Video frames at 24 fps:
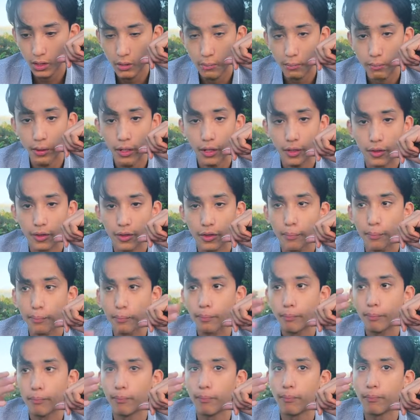But the
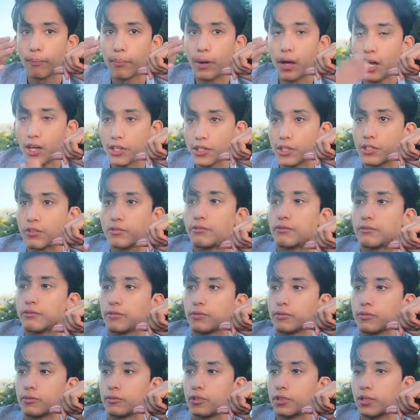
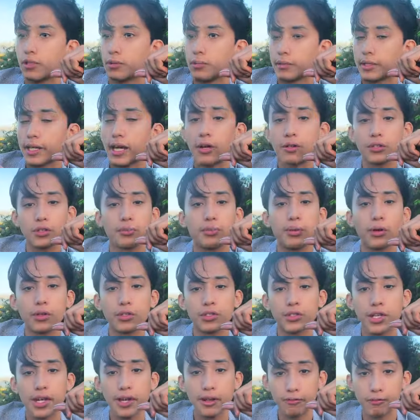positive um, counterpart
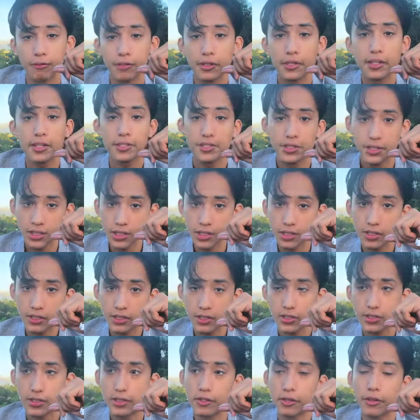to effort is
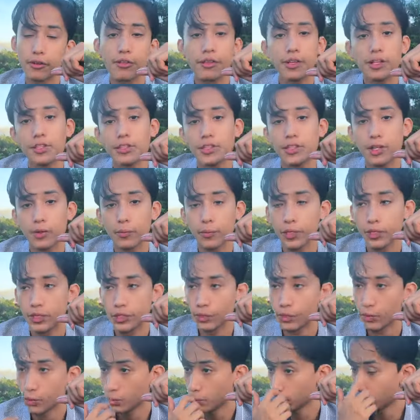ease. There are things that we
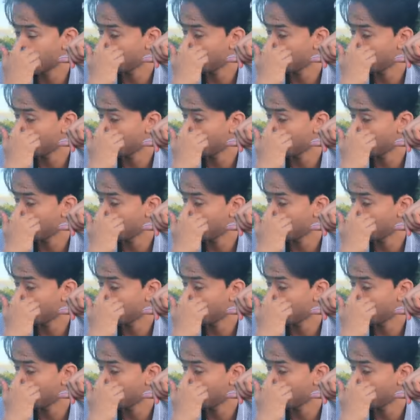do,